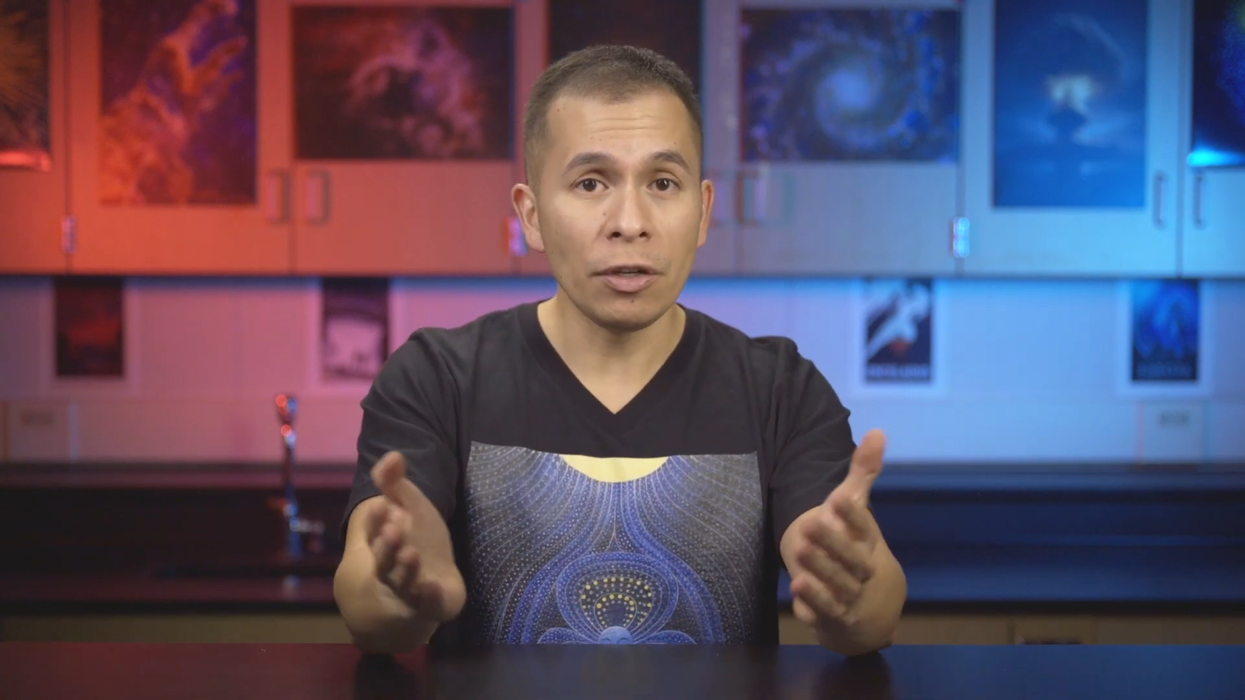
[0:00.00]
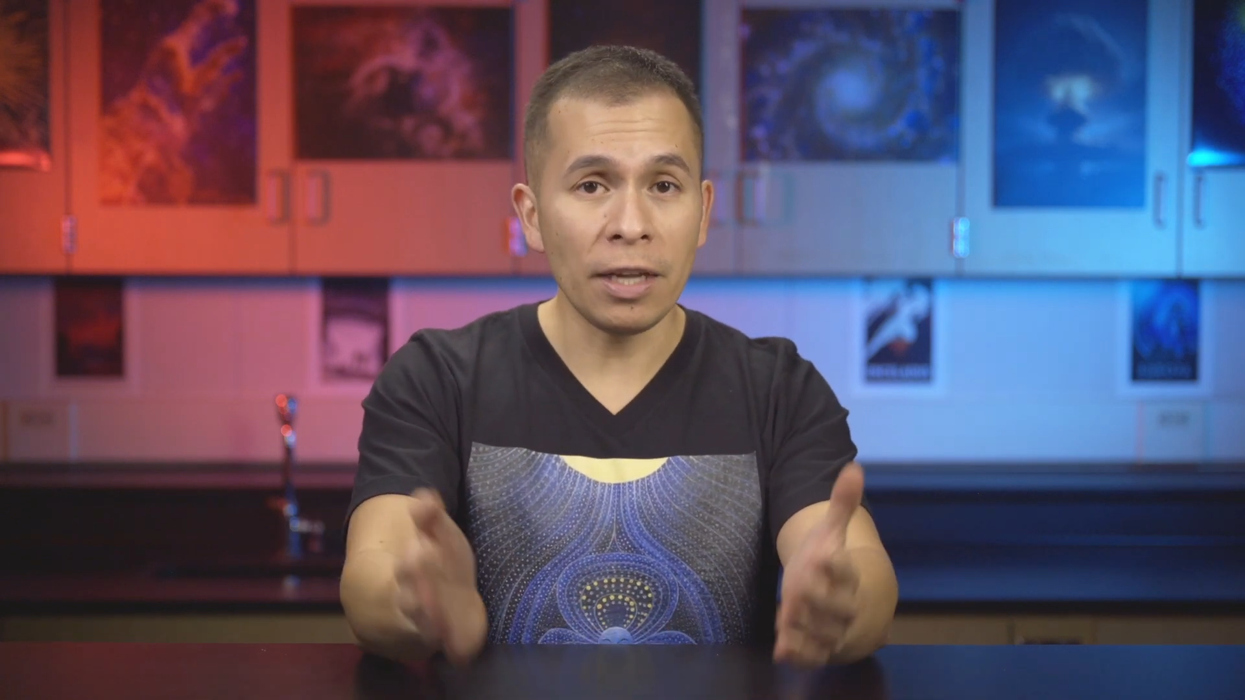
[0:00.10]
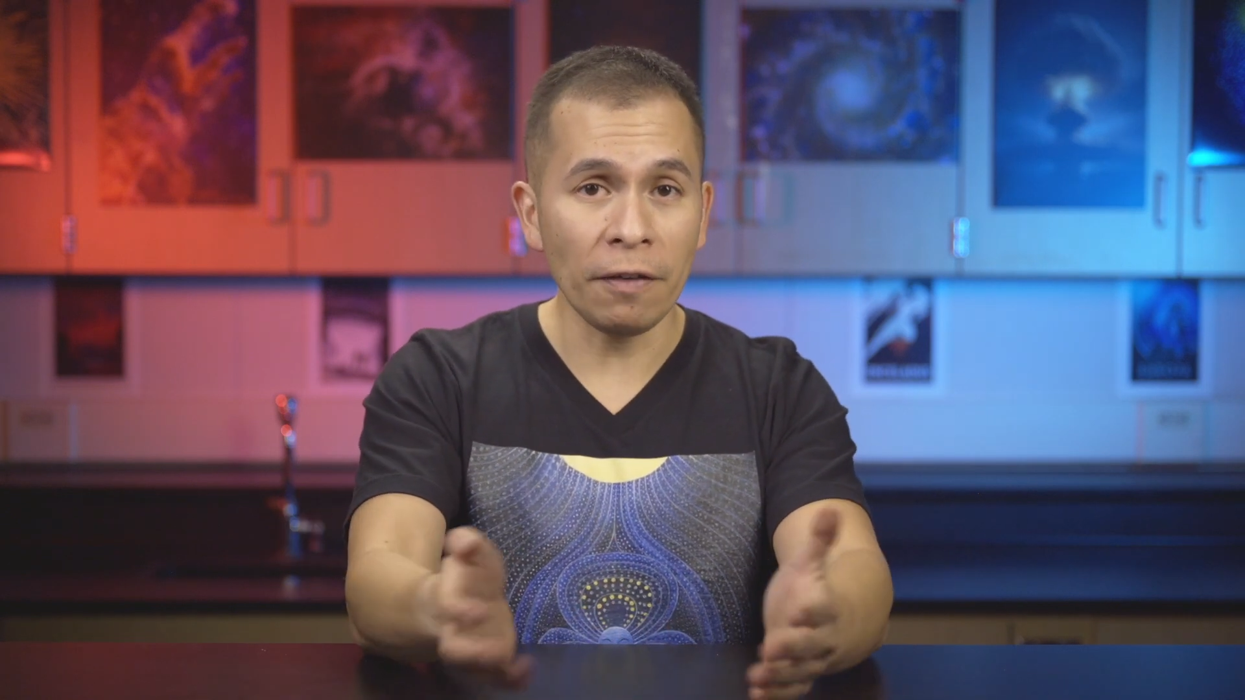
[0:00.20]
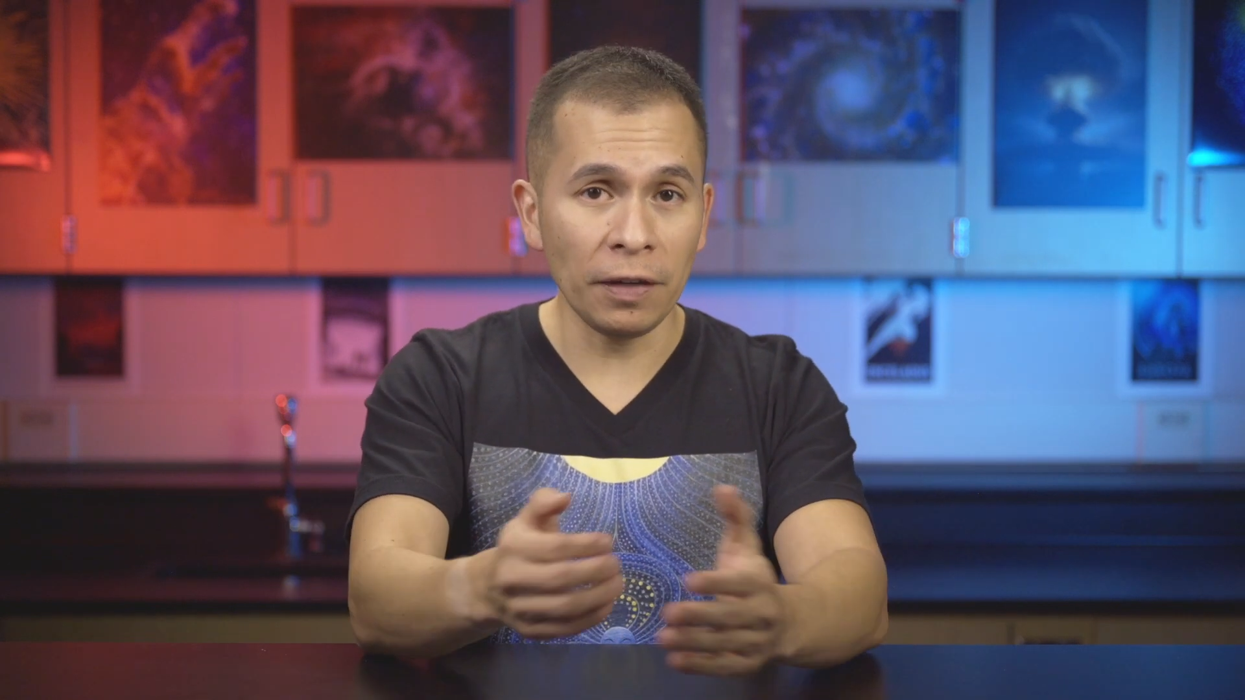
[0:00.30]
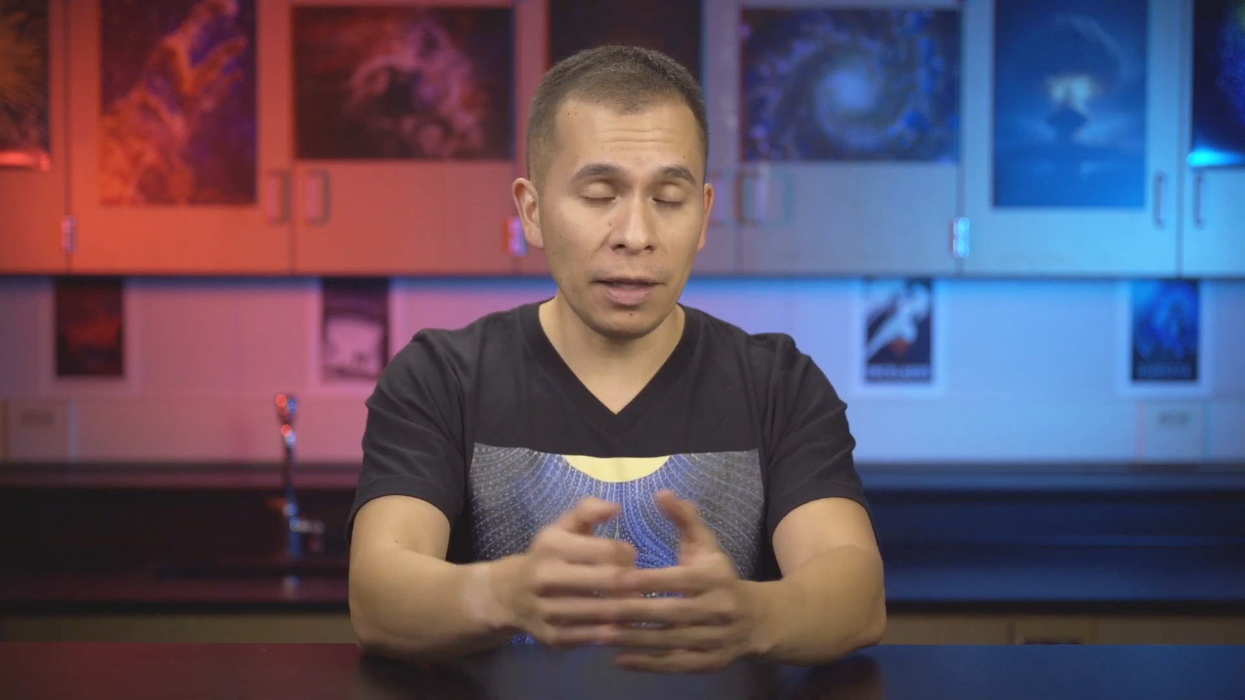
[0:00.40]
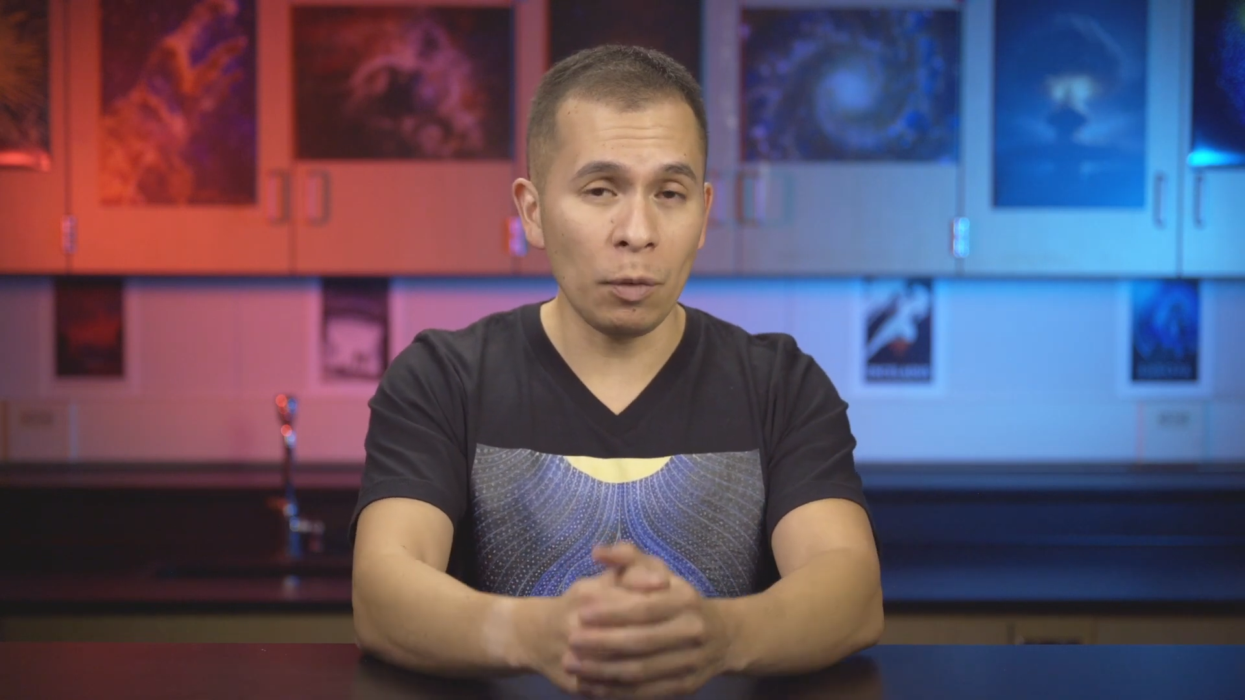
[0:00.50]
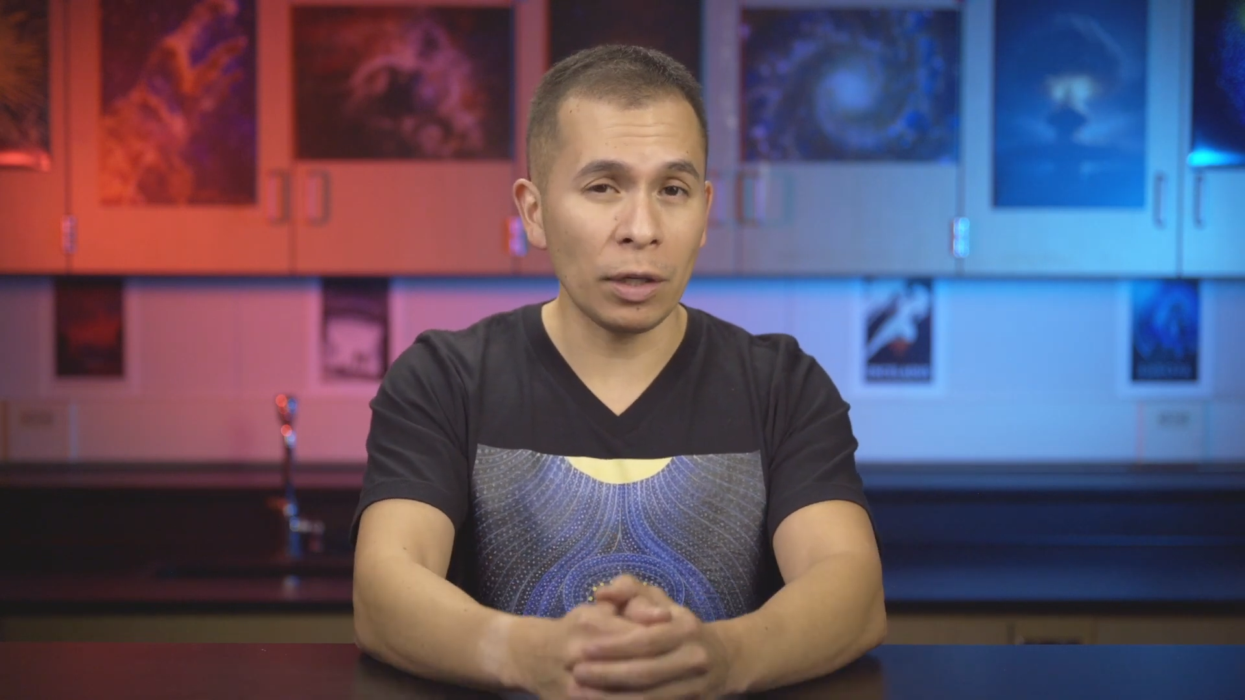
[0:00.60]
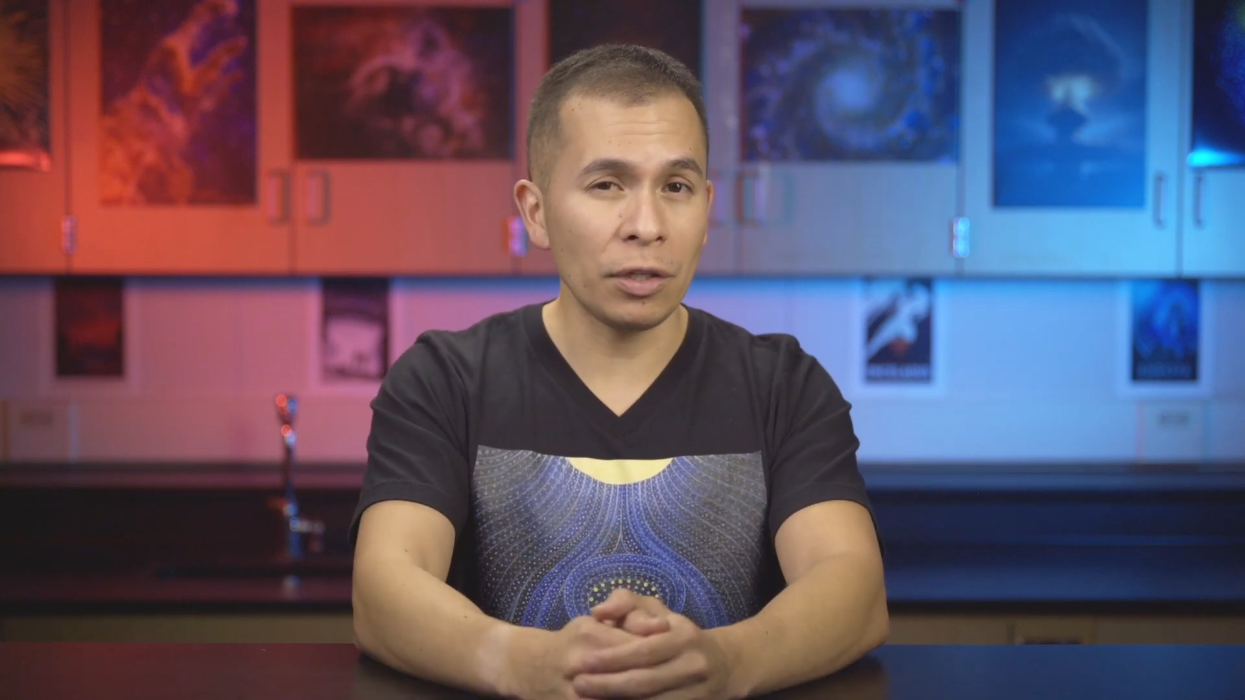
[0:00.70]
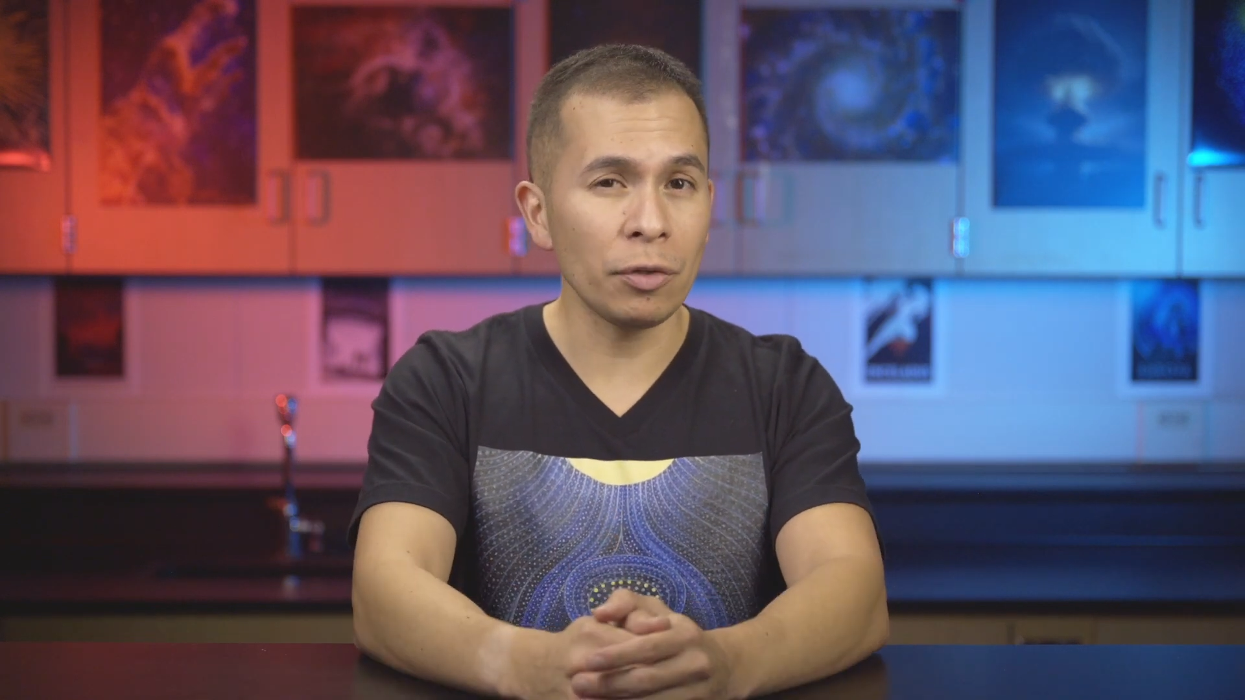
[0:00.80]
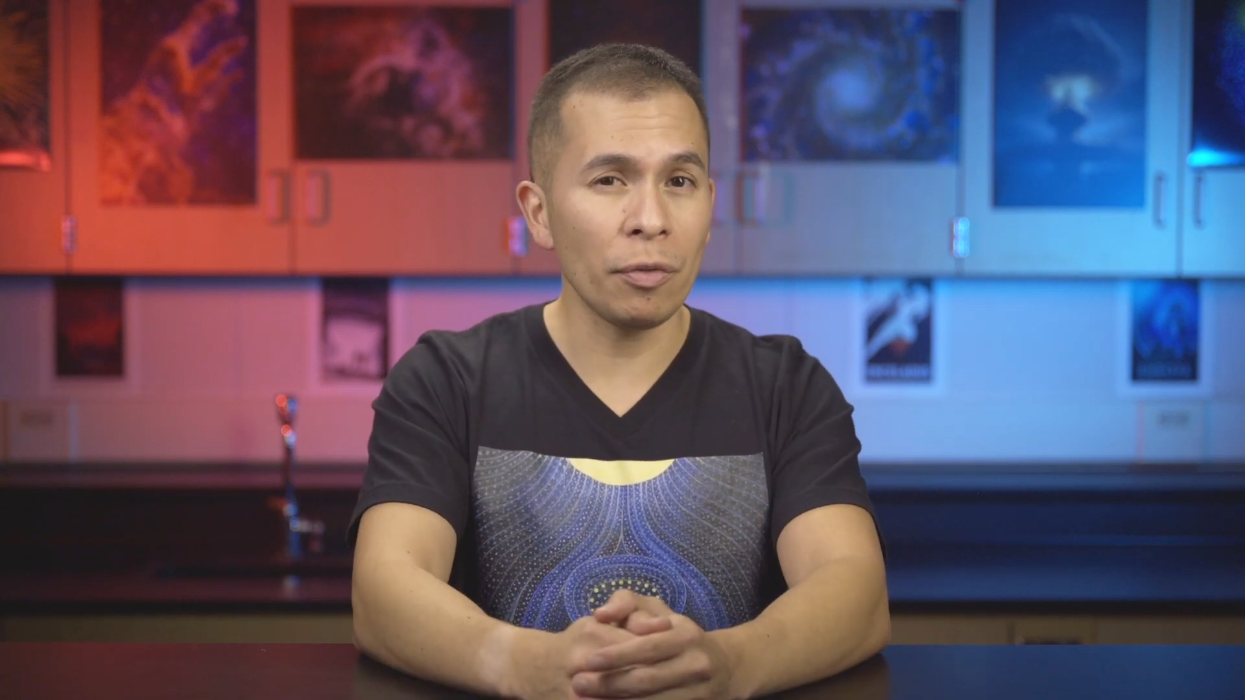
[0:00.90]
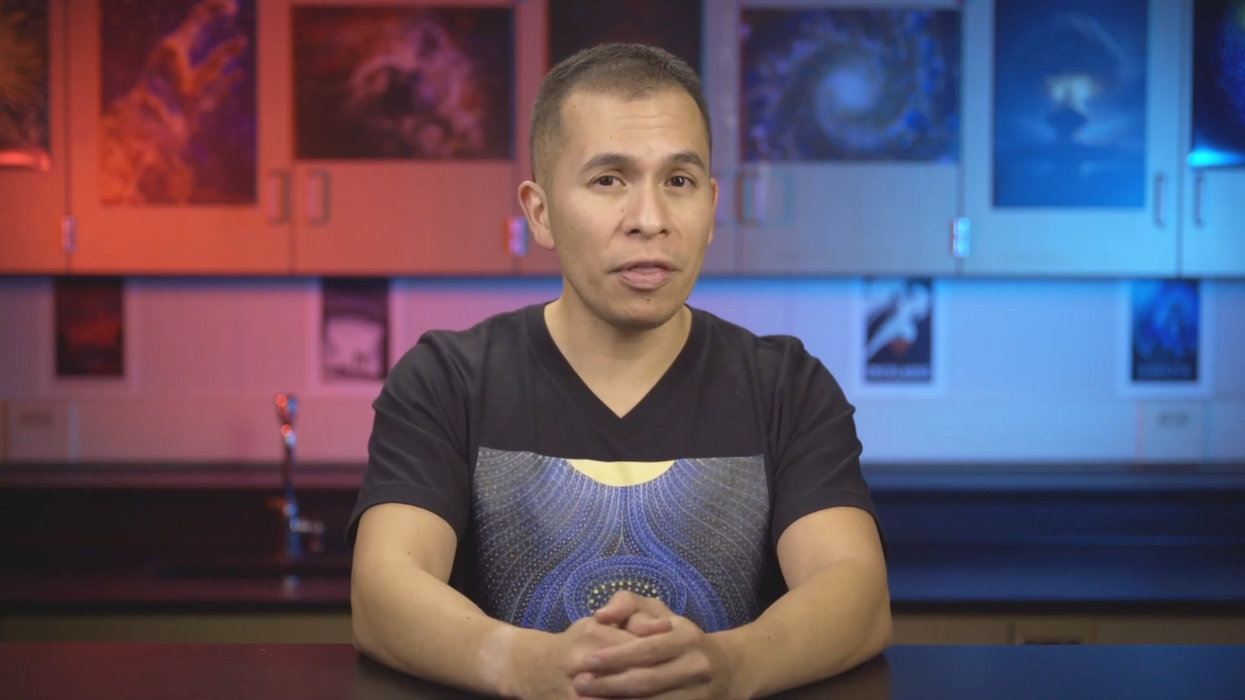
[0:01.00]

definitely want to do